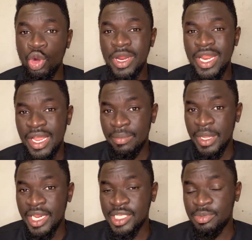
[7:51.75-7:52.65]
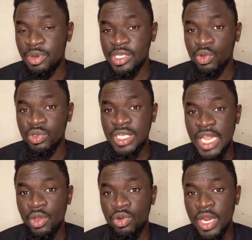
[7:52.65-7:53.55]
with an experienced coach
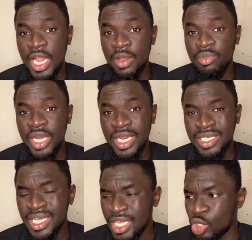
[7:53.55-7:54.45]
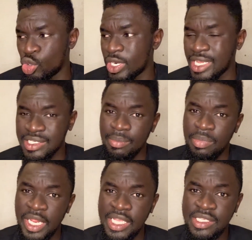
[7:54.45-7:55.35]
like Unai Emery, and there are
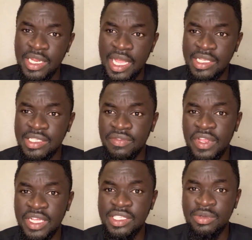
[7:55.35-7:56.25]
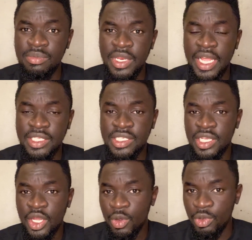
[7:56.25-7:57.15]
some players in the Aston Villa team
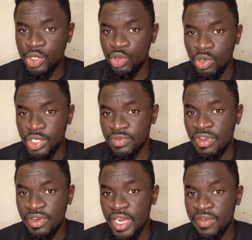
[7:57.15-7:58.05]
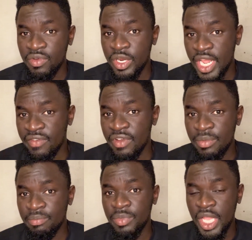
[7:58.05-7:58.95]
that we should watch very carefully. They have
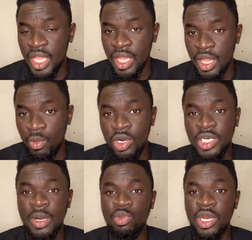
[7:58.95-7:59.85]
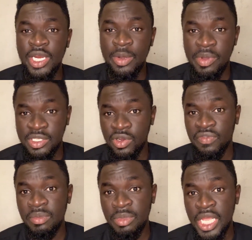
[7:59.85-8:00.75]
a World Cup winner in the person
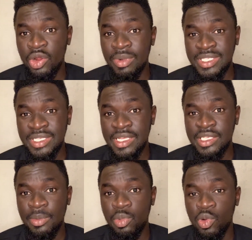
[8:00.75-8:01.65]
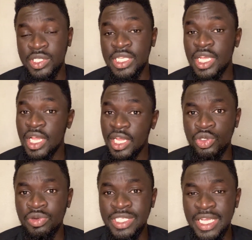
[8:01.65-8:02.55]
of Emiliano Martinez in the post,
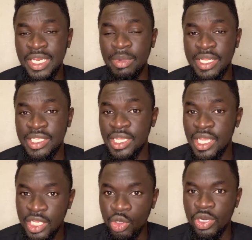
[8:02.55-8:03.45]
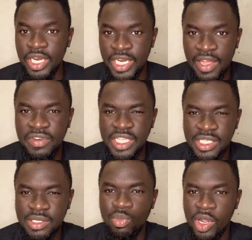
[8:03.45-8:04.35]
Yuri Telemans. They have
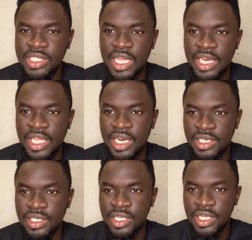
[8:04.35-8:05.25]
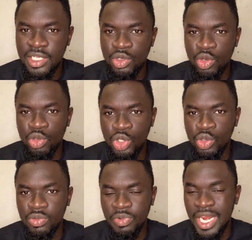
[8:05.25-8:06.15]
these boys that they can
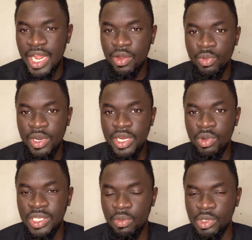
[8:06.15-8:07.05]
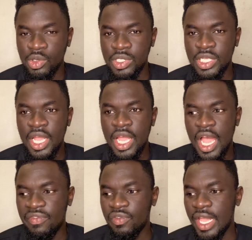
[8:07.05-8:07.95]
you rely on when they want the result.
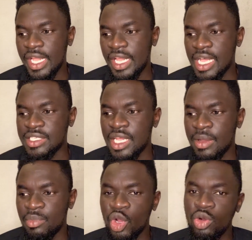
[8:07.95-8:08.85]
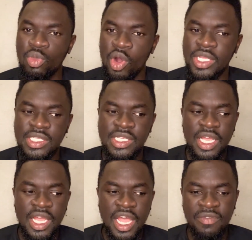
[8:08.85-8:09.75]
I feel like as young boys
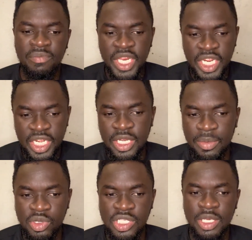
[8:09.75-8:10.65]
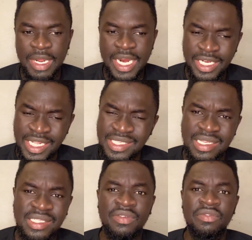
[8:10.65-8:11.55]
have been in the Champions League, but
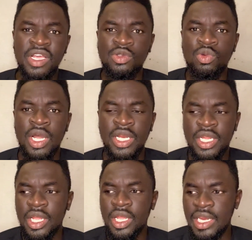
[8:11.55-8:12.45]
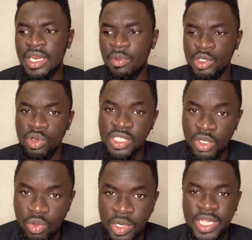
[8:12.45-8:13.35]
this Aston Villa squad and the
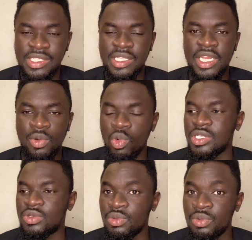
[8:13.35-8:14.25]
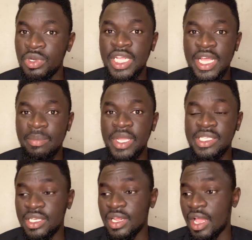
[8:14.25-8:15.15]
result they got yesterday was really
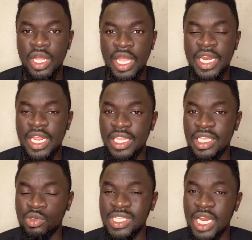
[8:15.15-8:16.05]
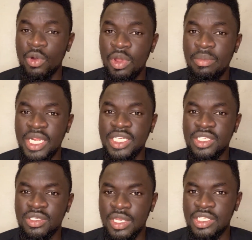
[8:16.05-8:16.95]
amazing. And it was an away
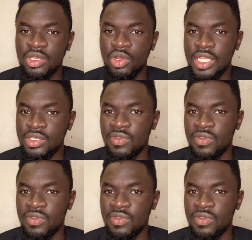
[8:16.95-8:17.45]
match. Let's not